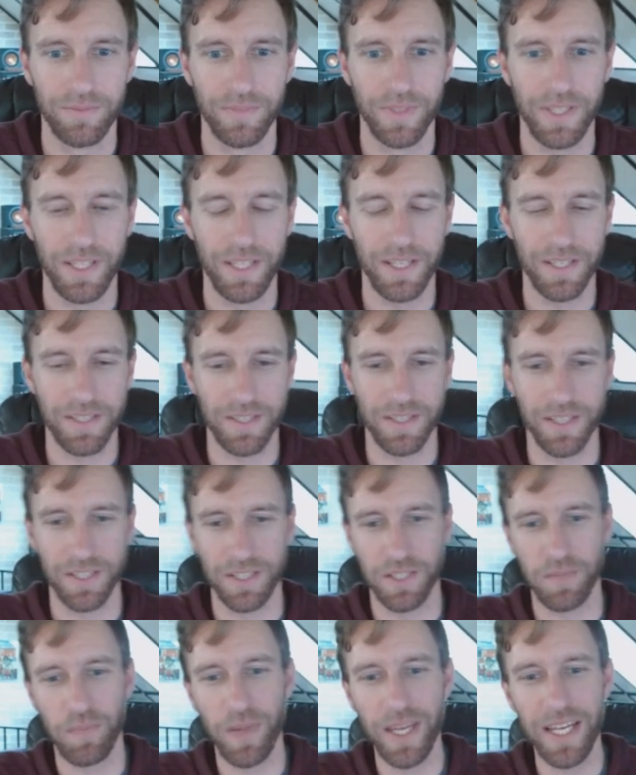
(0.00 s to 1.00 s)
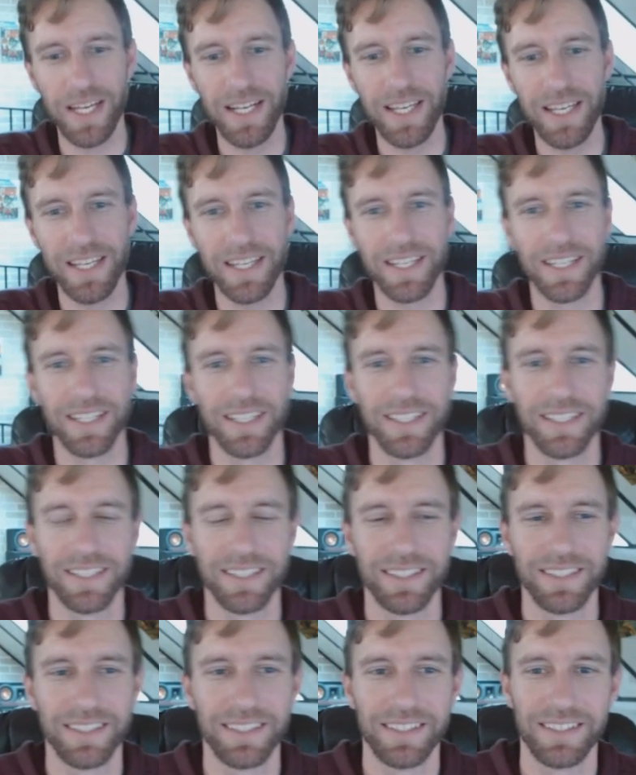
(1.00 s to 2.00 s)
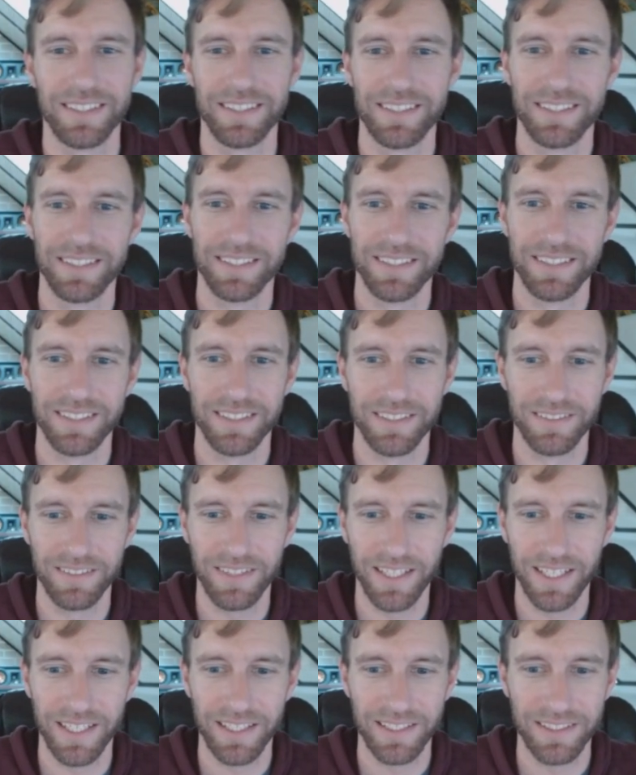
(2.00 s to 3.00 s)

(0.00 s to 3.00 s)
Yeah, the speedy. Okay.